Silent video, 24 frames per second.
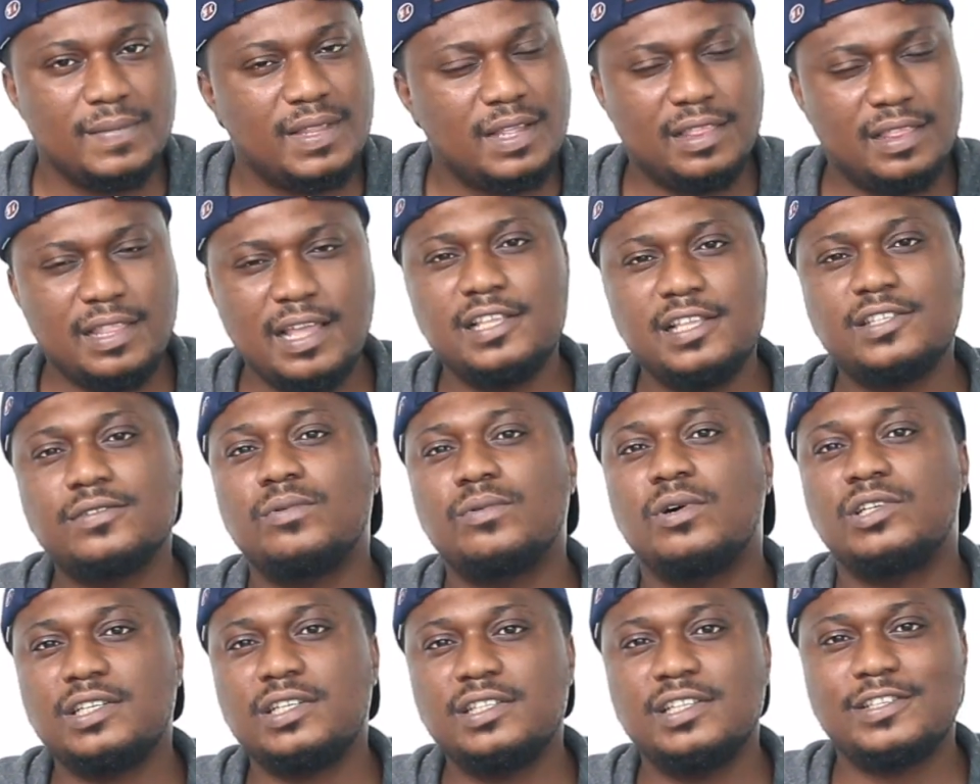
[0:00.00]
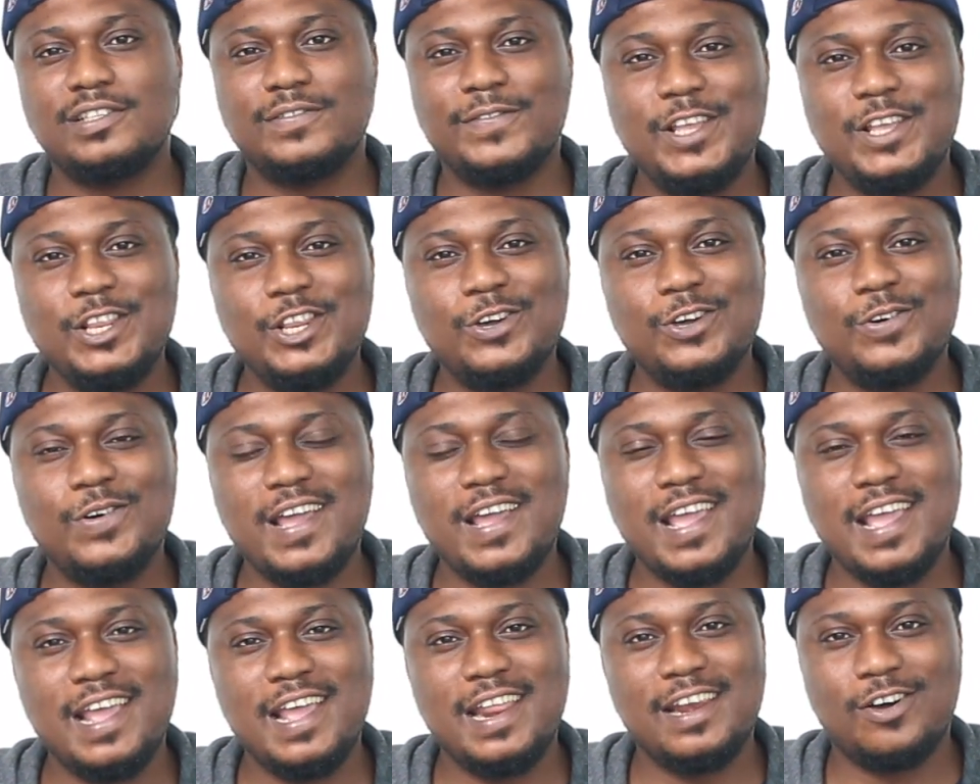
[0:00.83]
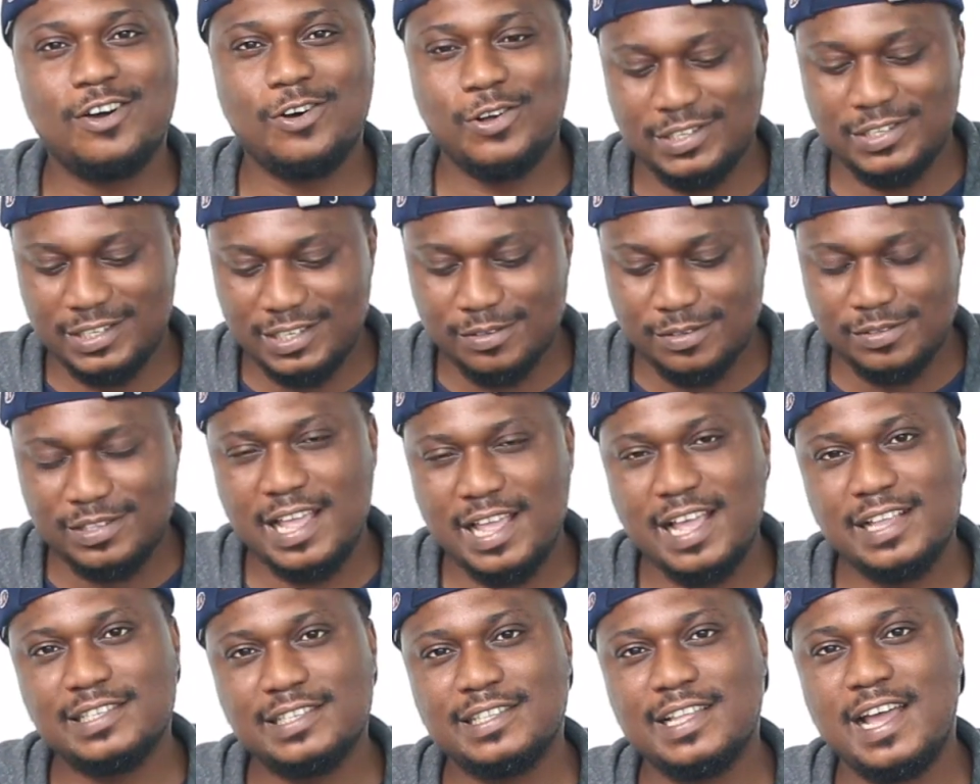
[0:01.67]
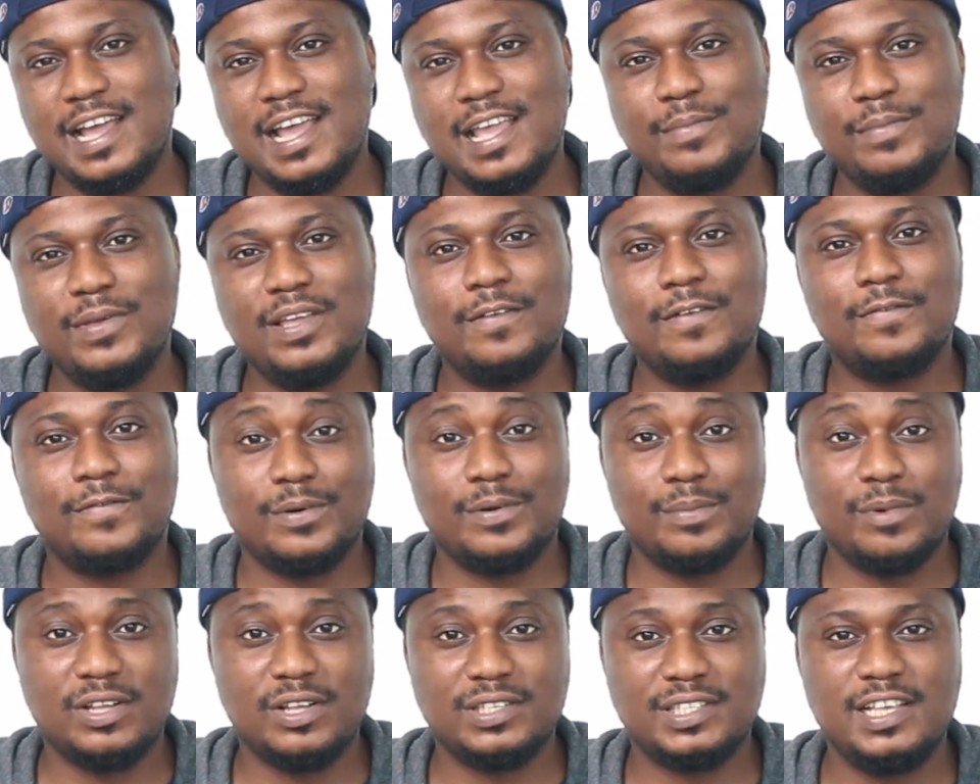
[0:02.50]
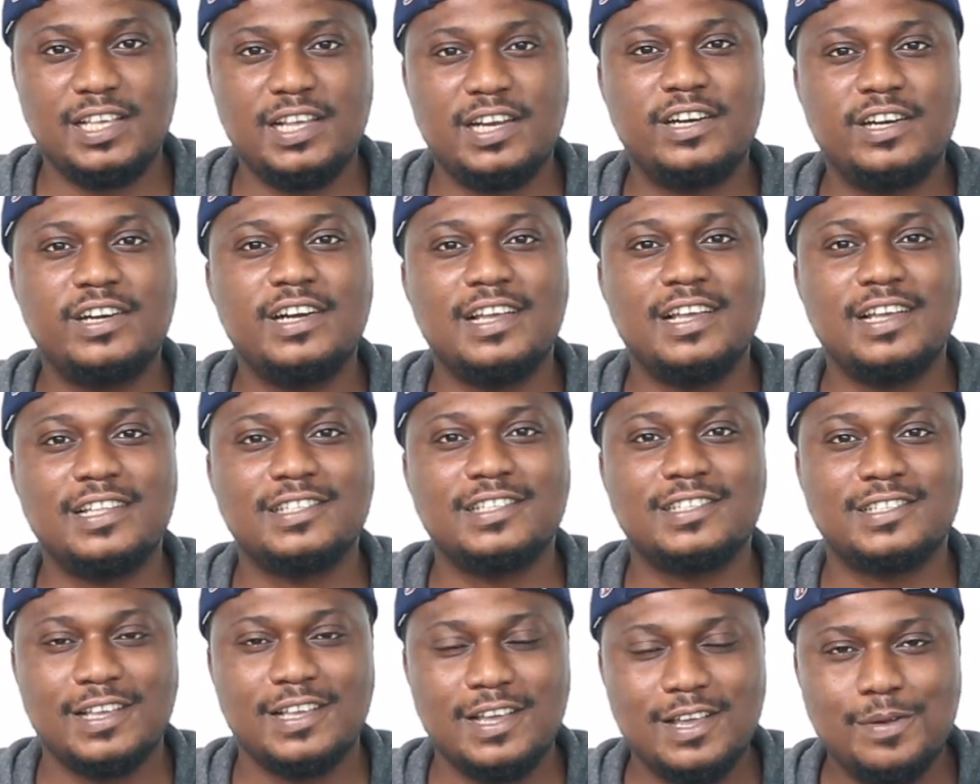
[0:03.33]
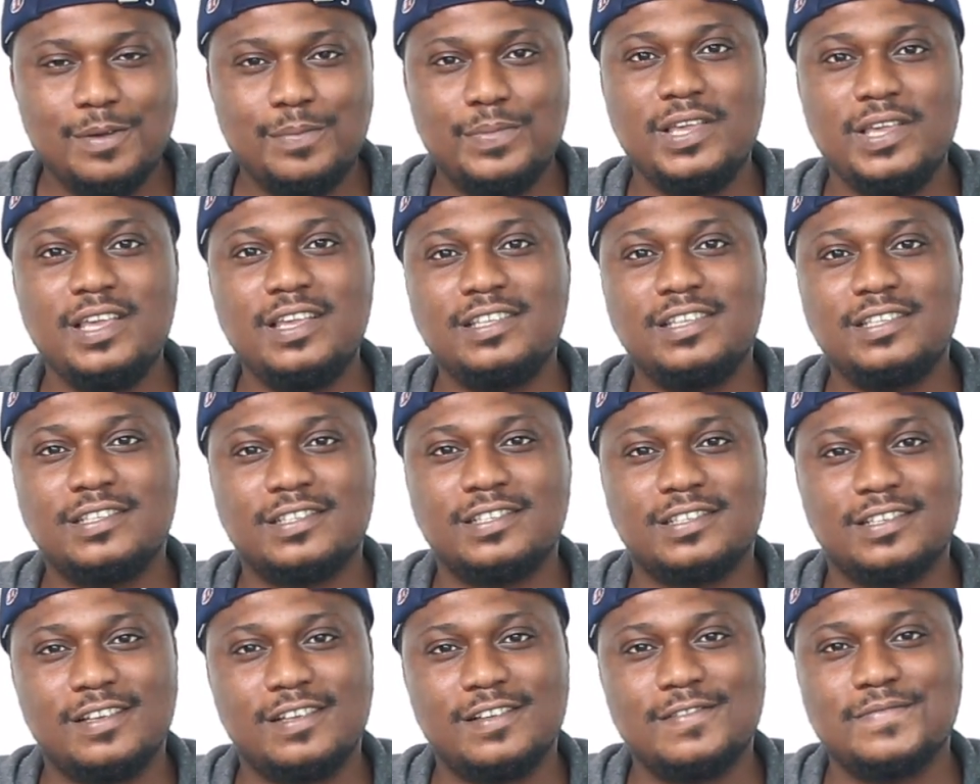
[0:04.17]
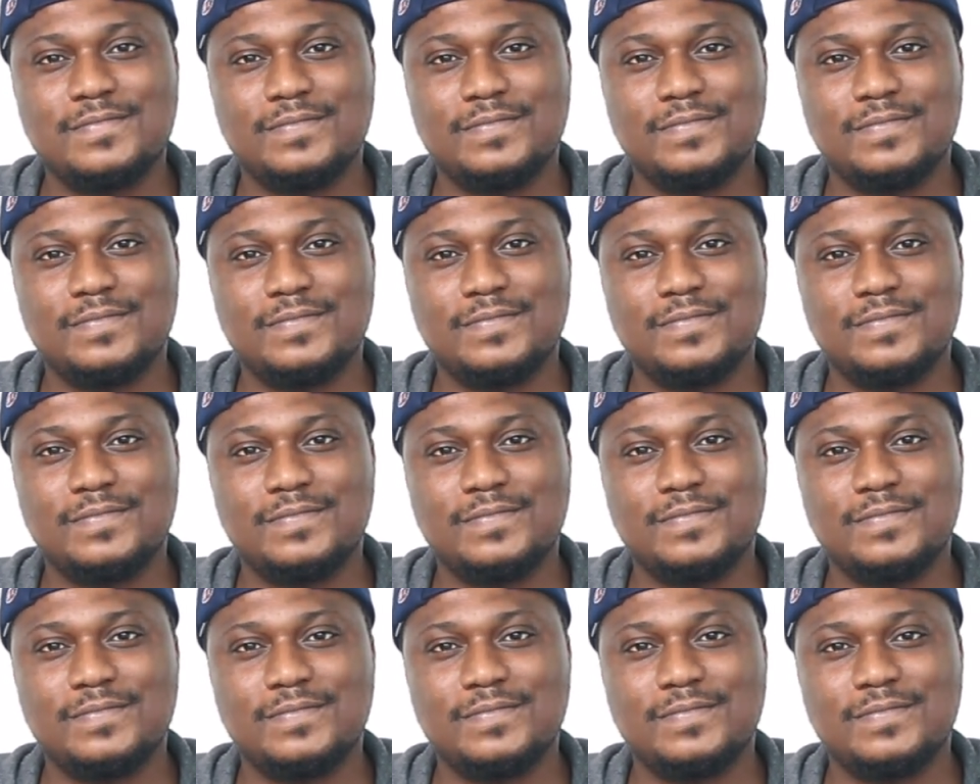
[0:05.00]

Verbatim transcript: Thanks for watching this video, and until next time, from us here, it's peace.